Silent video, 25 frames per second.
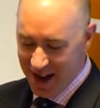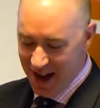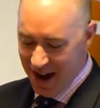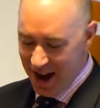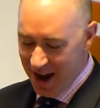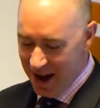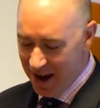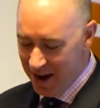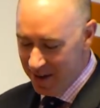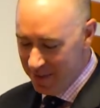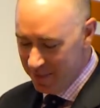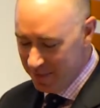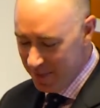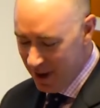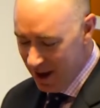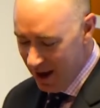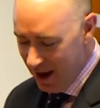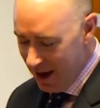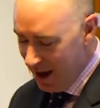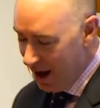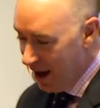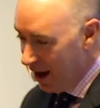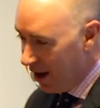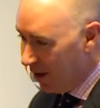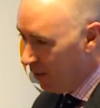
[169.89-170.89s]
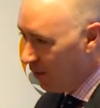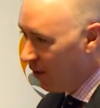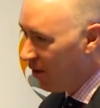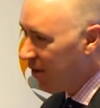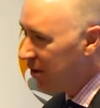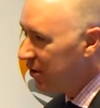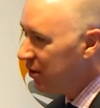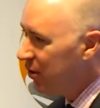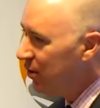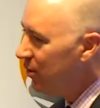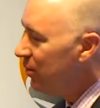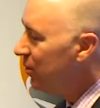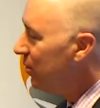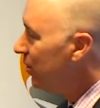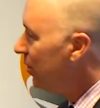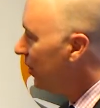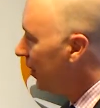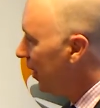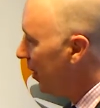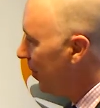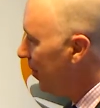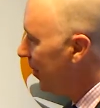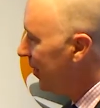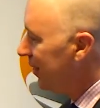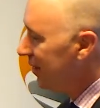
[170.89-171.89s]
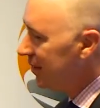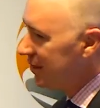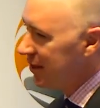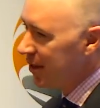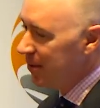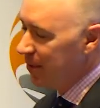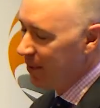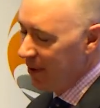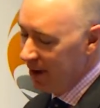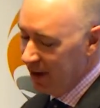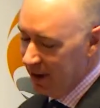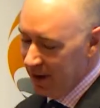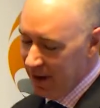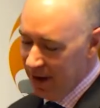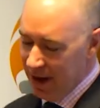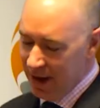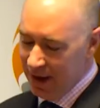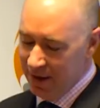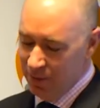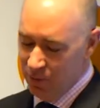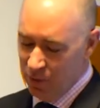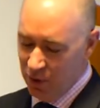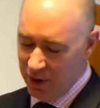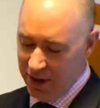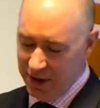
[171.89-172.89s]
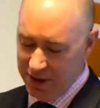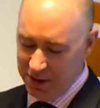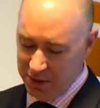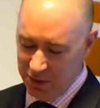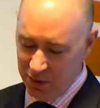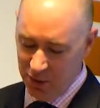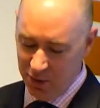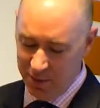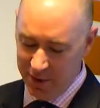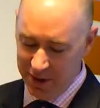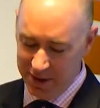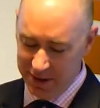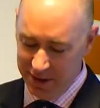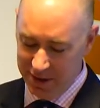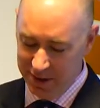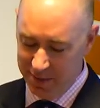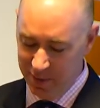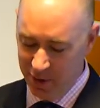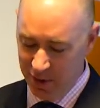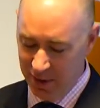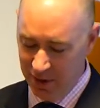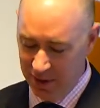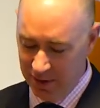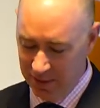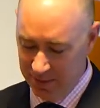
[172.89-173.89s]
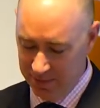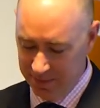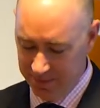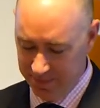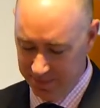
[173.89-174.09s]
How are you clipping the ticket, and what is your business model?